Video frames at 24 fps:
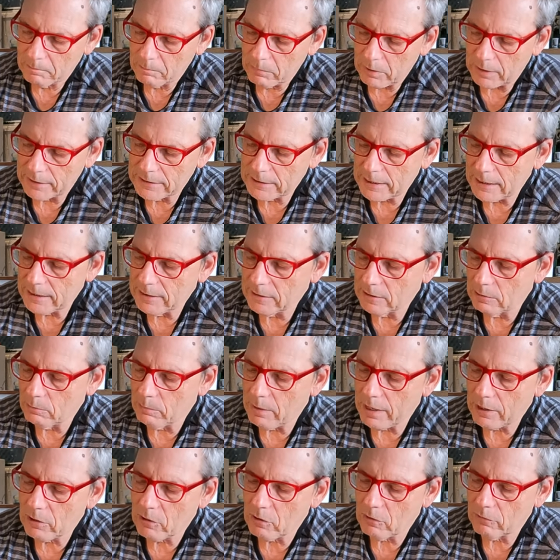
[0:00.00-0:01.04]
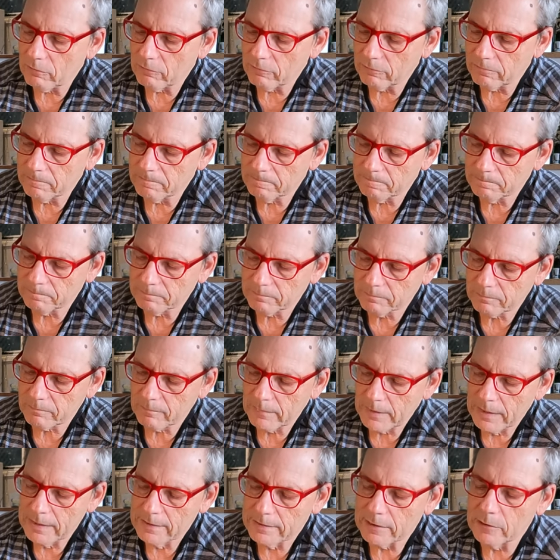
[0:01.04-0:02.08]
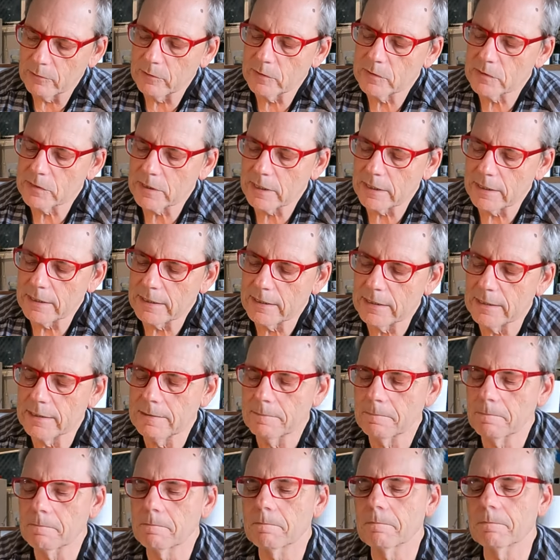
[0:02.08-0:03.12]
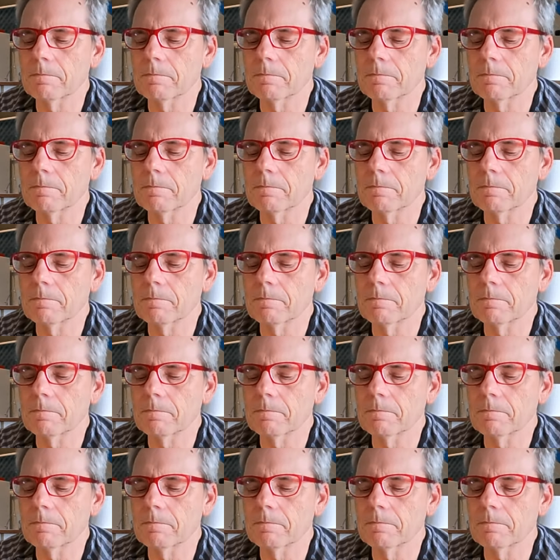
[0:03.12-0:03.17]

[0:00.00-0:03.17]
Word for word: by taking the back off. There is a